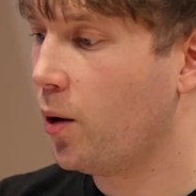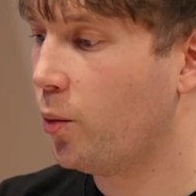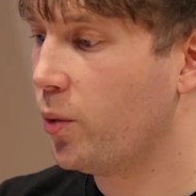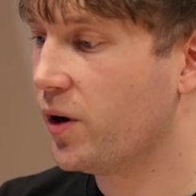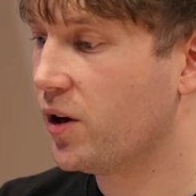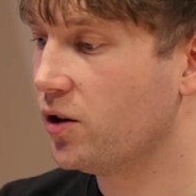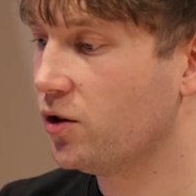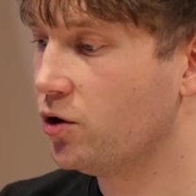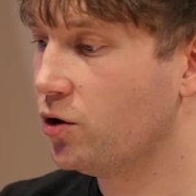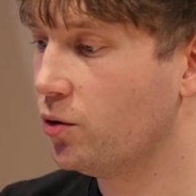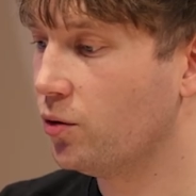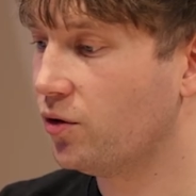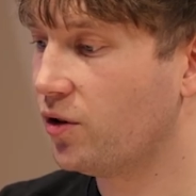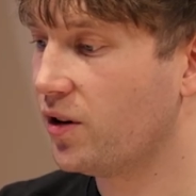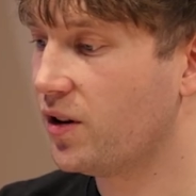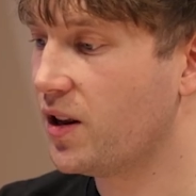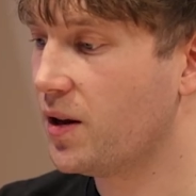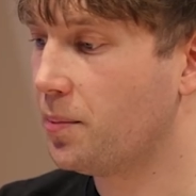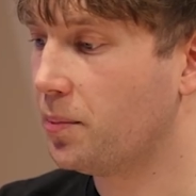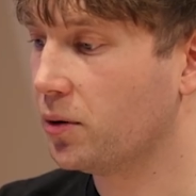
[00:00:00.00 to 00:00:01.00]
we can use
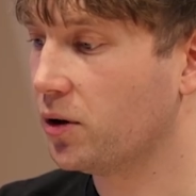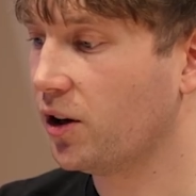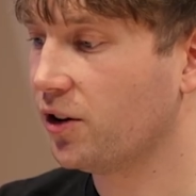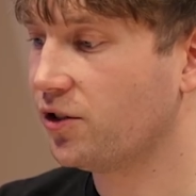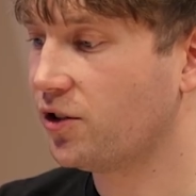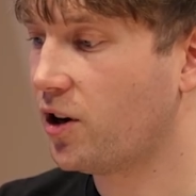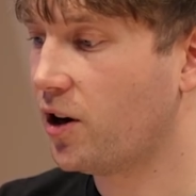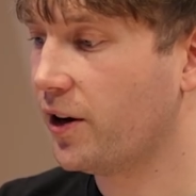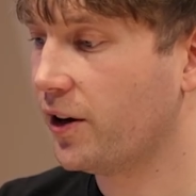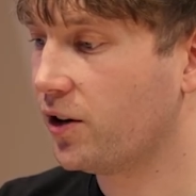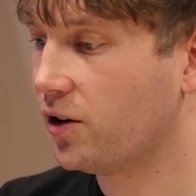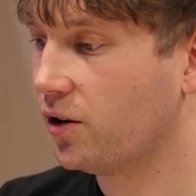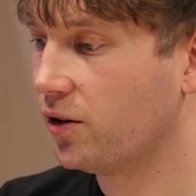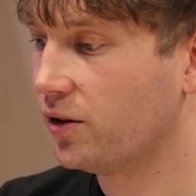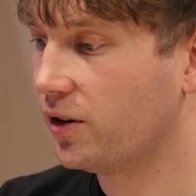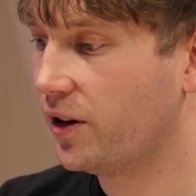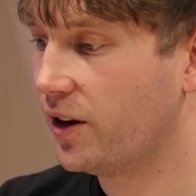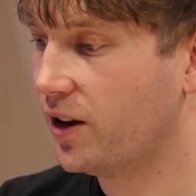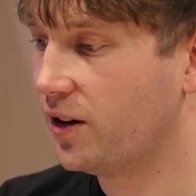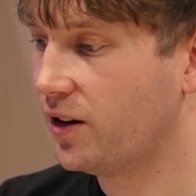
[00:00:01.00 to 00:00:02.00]
the plus
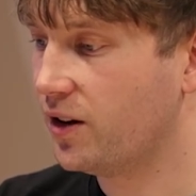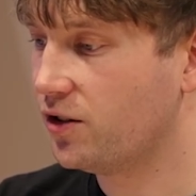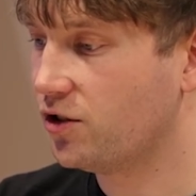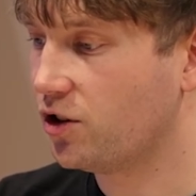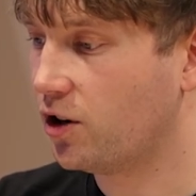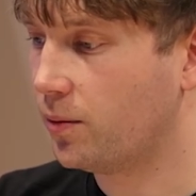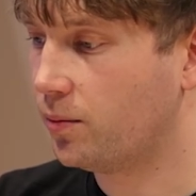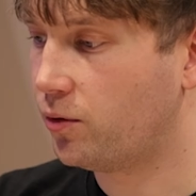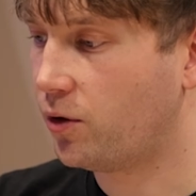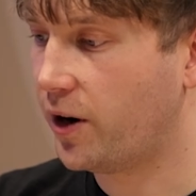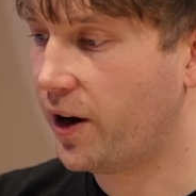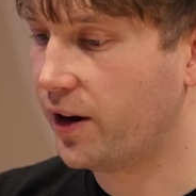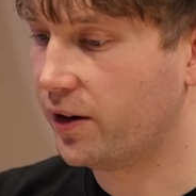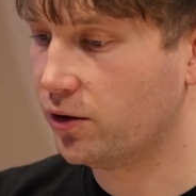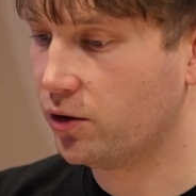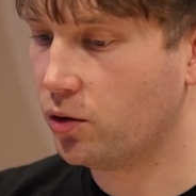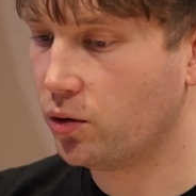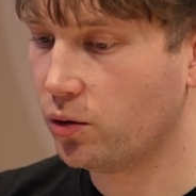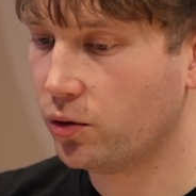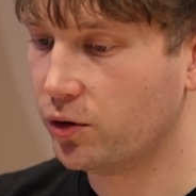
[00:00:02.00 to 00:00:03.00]
icon in the top
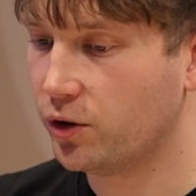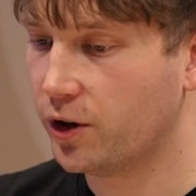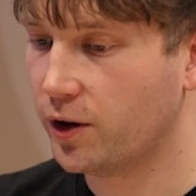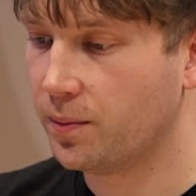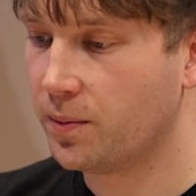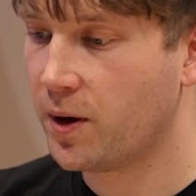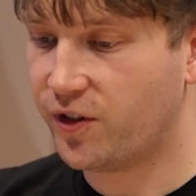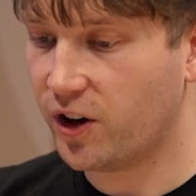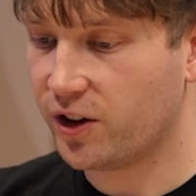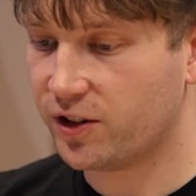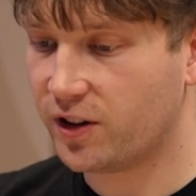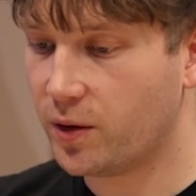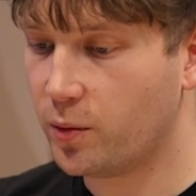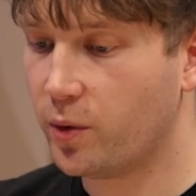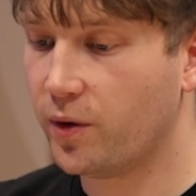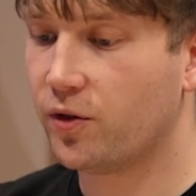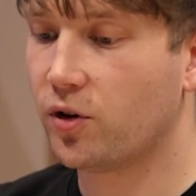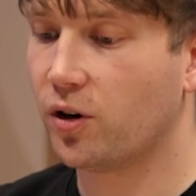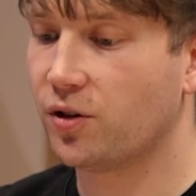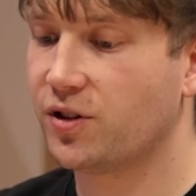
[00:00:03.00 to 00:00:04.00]
right-hand corner. Firstly,
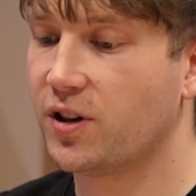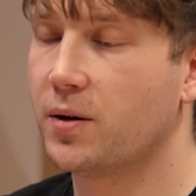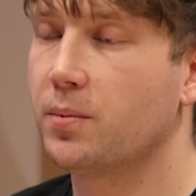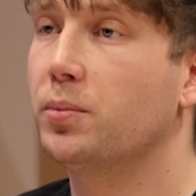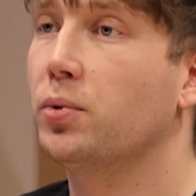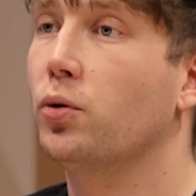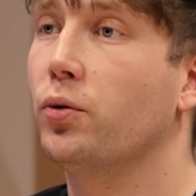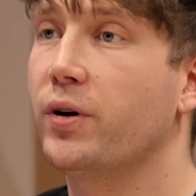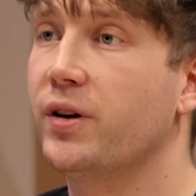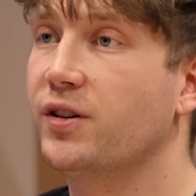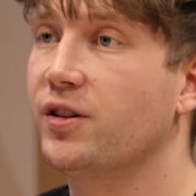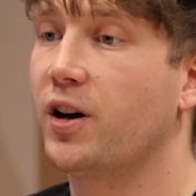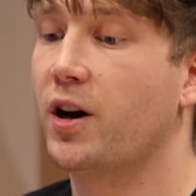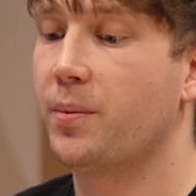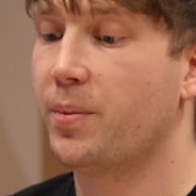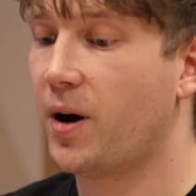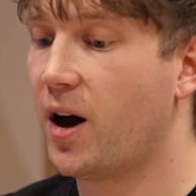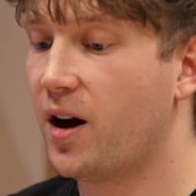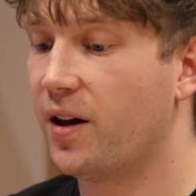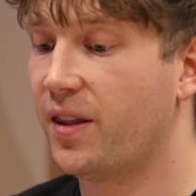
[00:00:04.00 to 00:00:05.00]
we've got employee
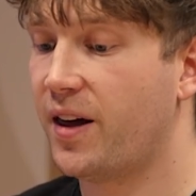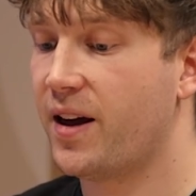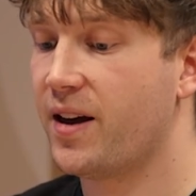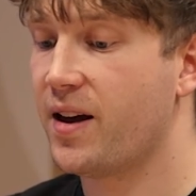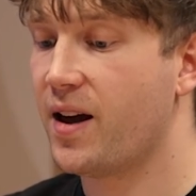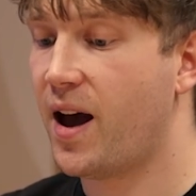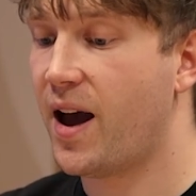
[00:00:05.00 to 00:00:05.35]
type. Are they